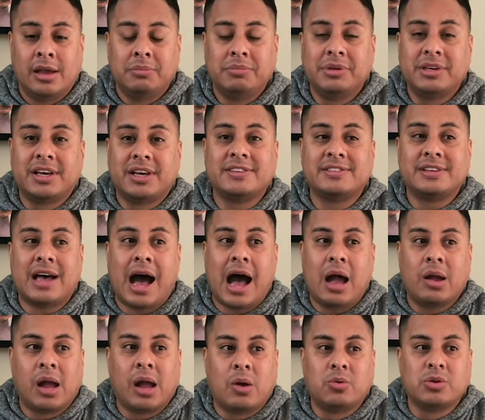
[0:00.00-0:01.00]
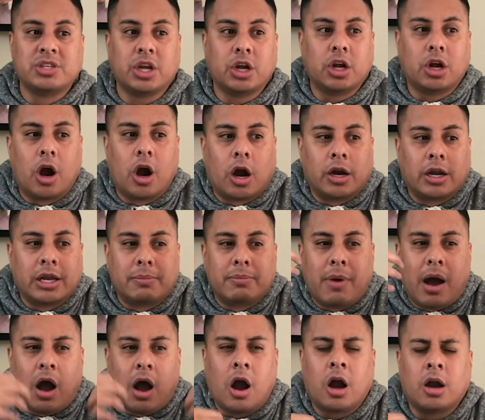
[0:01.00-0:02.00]
because I wasn't guarding
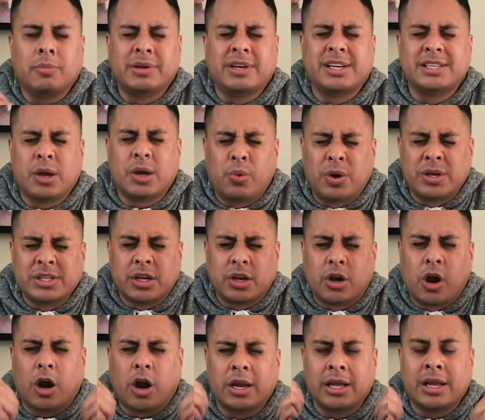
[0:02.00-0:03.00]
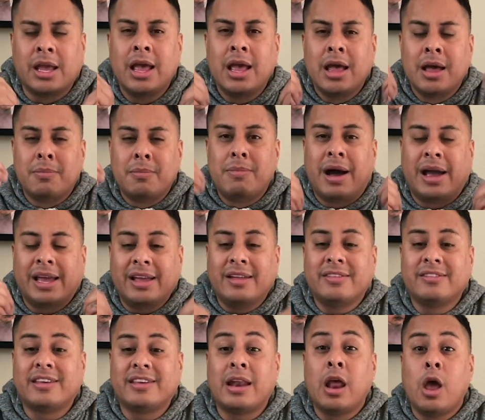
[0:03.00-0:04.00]
my heart, because I wasn't guarding my
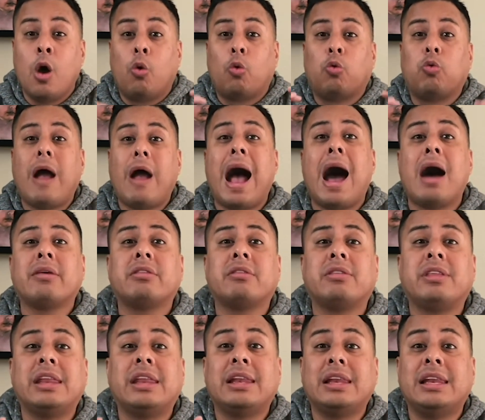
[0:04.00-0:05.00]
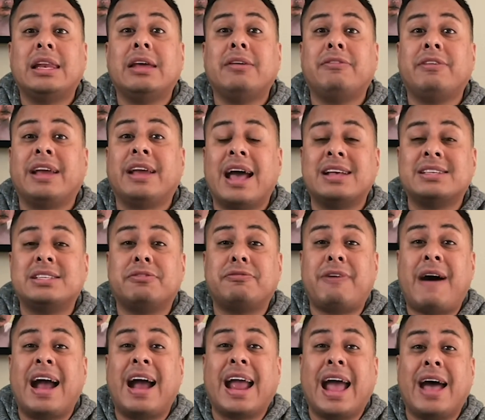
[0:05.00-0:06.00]
inside, rather than living as if
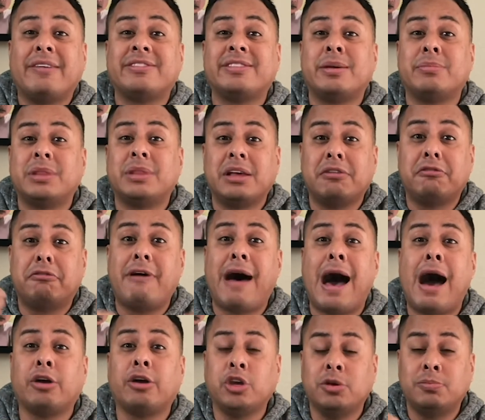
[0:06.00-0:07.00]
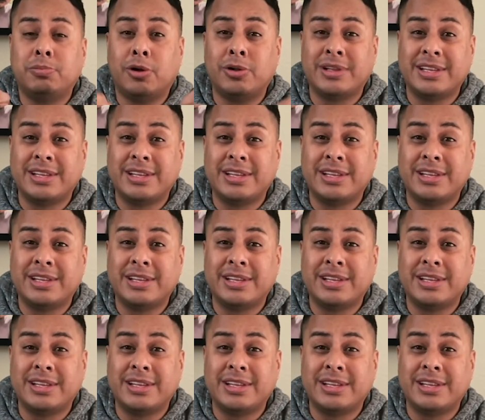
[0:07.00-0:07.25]
I have something valuable